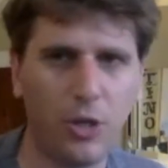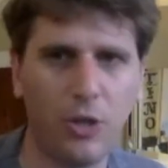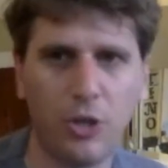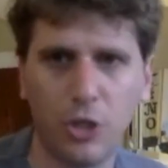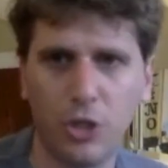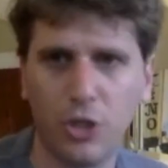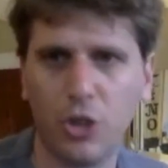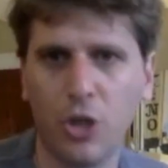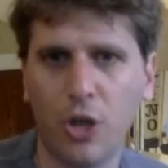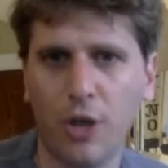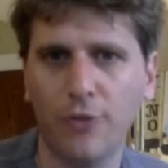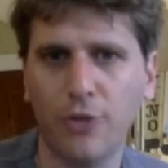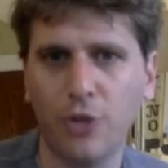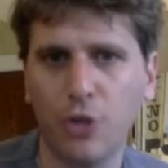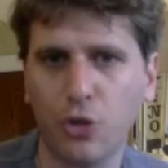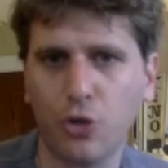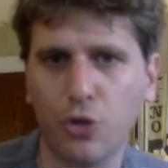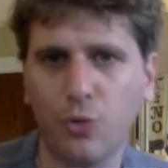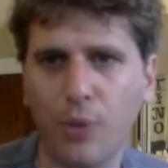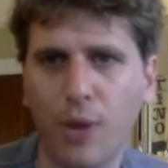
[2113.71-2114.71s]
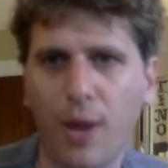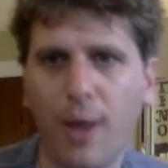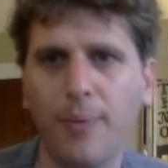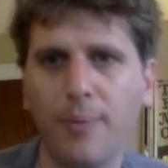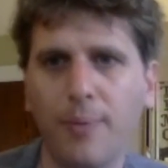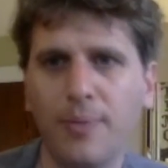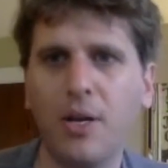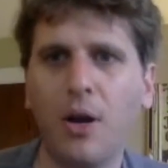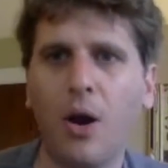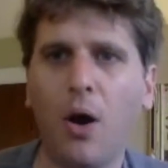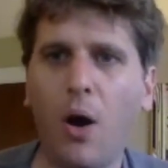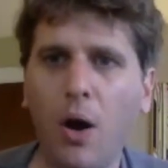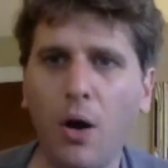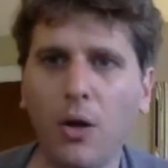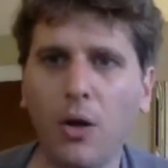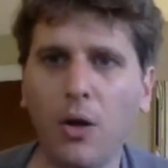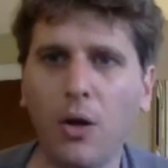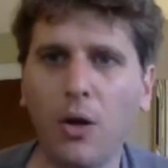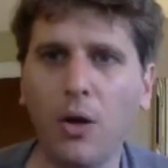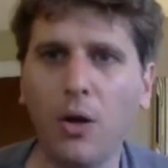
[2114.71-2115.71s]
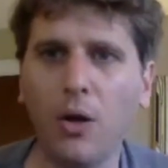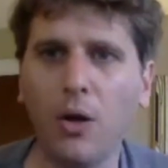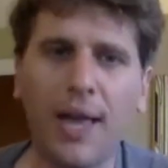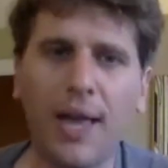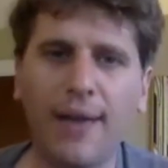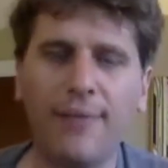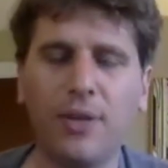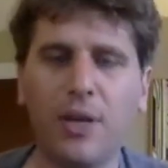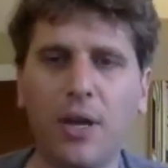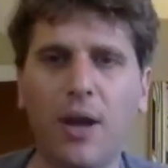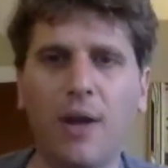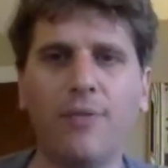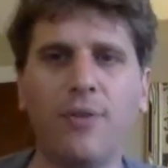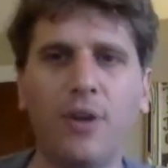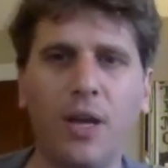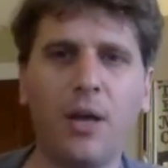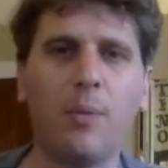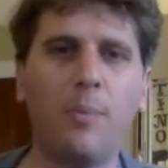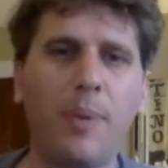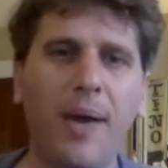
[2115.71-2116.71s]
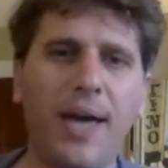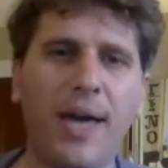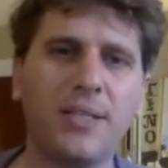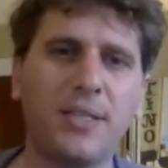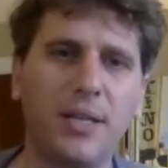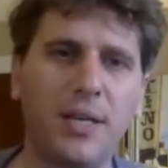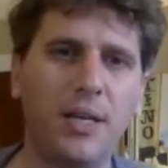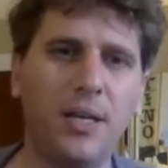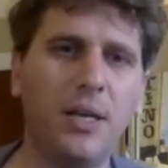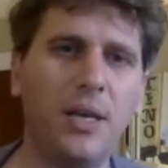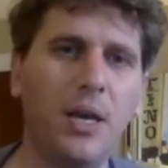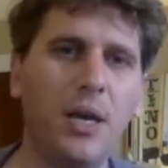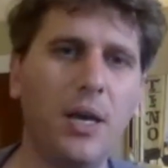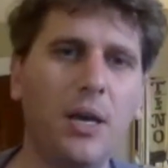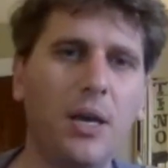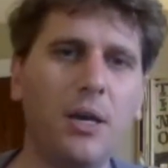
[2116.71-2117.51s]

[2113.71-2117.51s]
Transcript: to solve social problems, it also will have the governing capacity